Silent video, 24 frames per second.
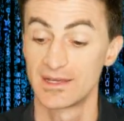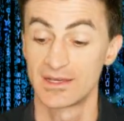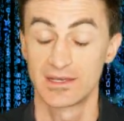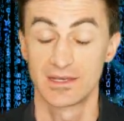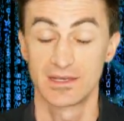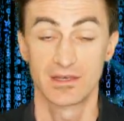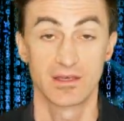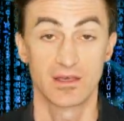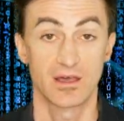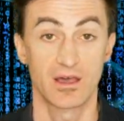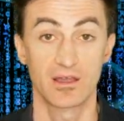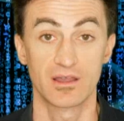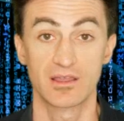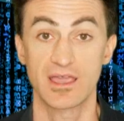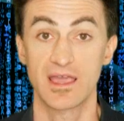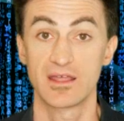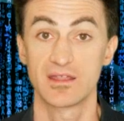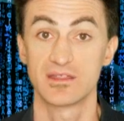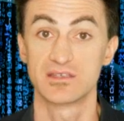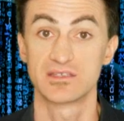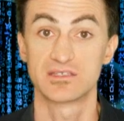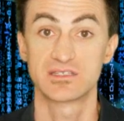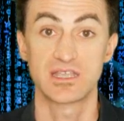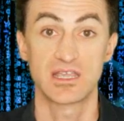again, the
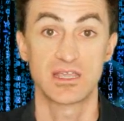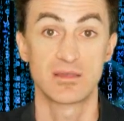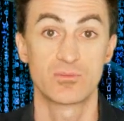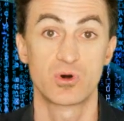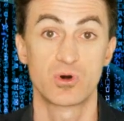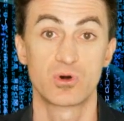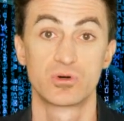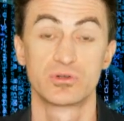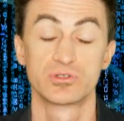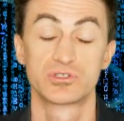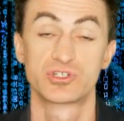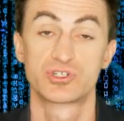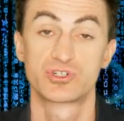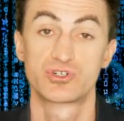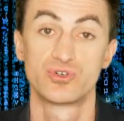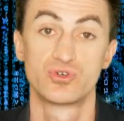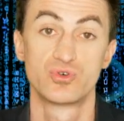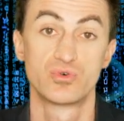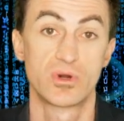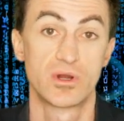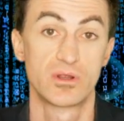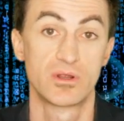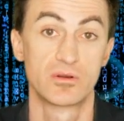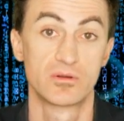same holds true
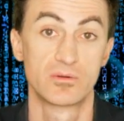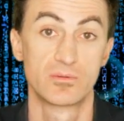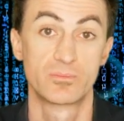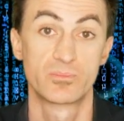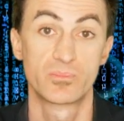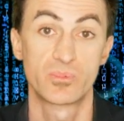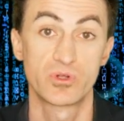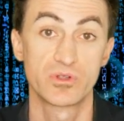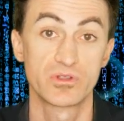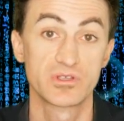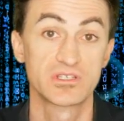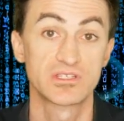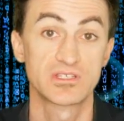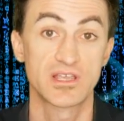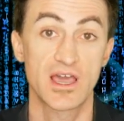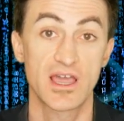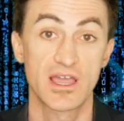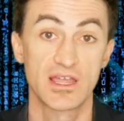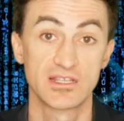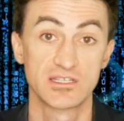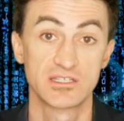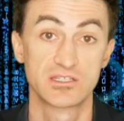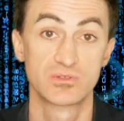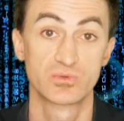on both
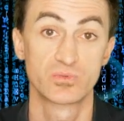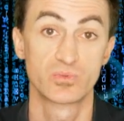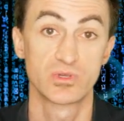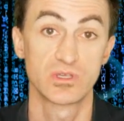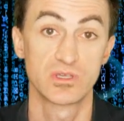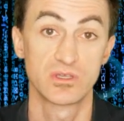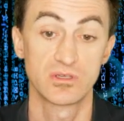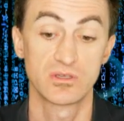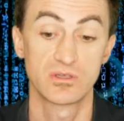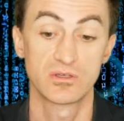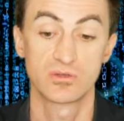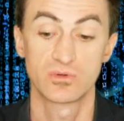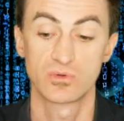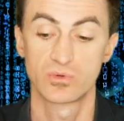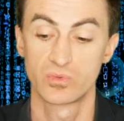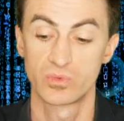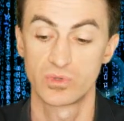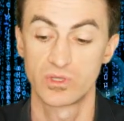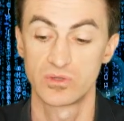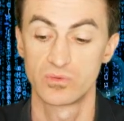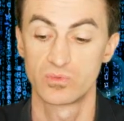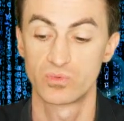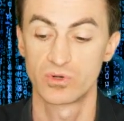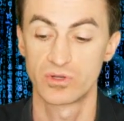sides. We
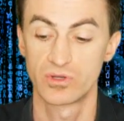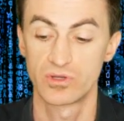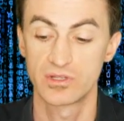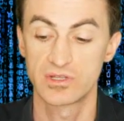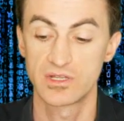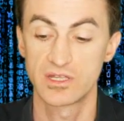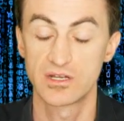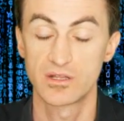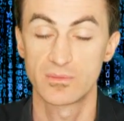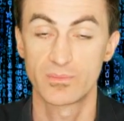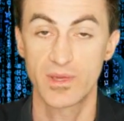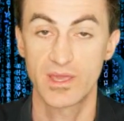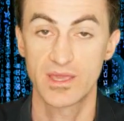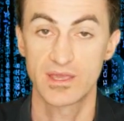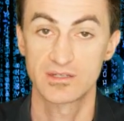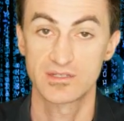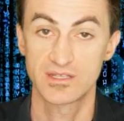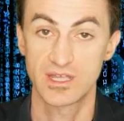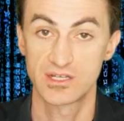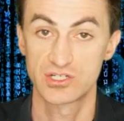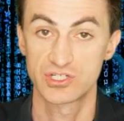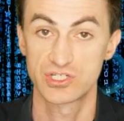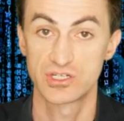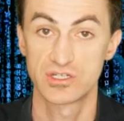really need to pay
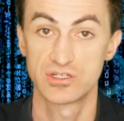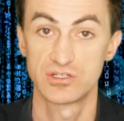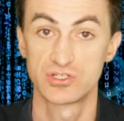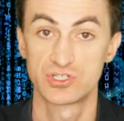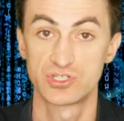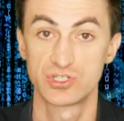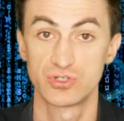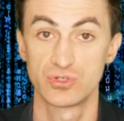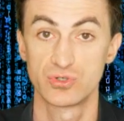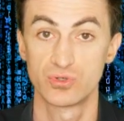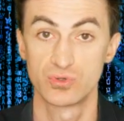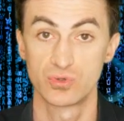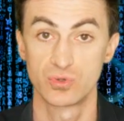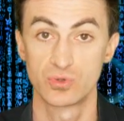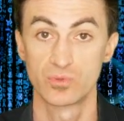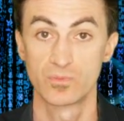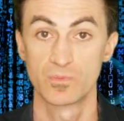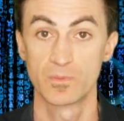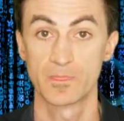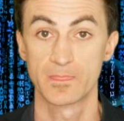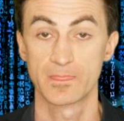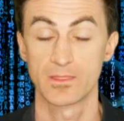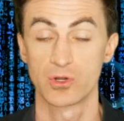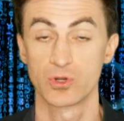attention to
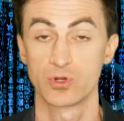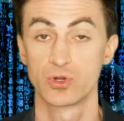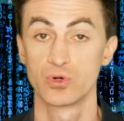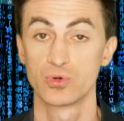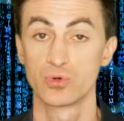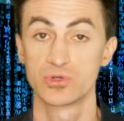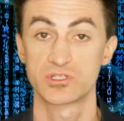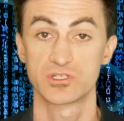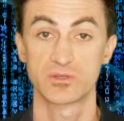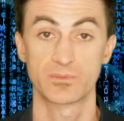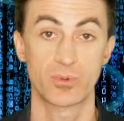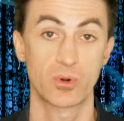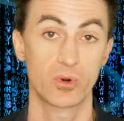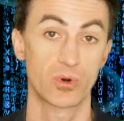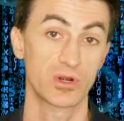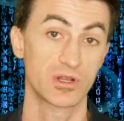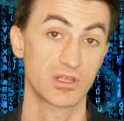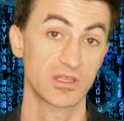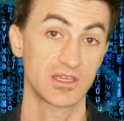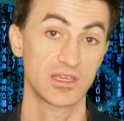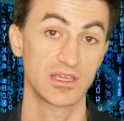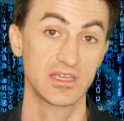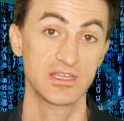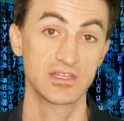who is supporting
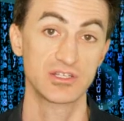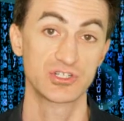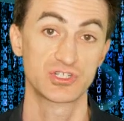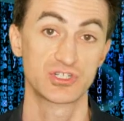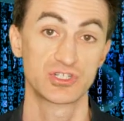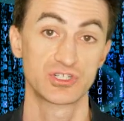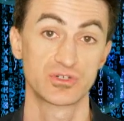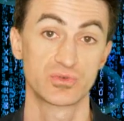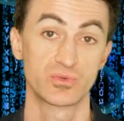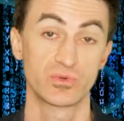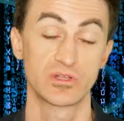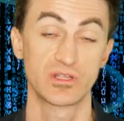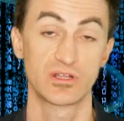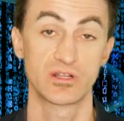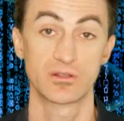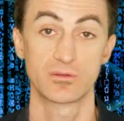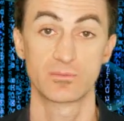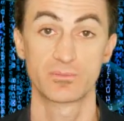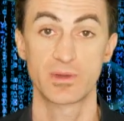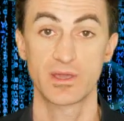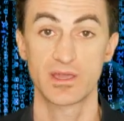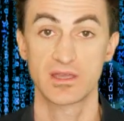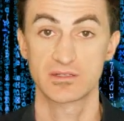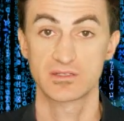each. We need to
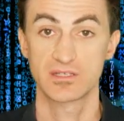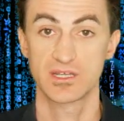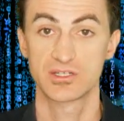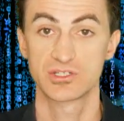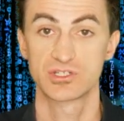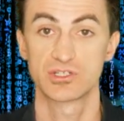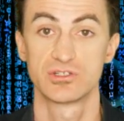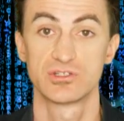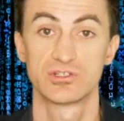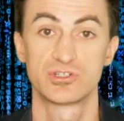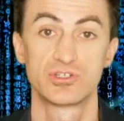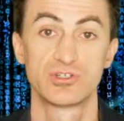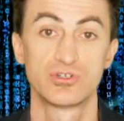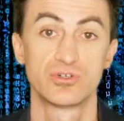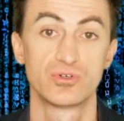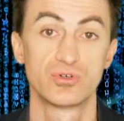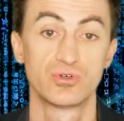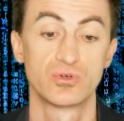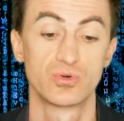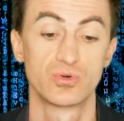pay attention to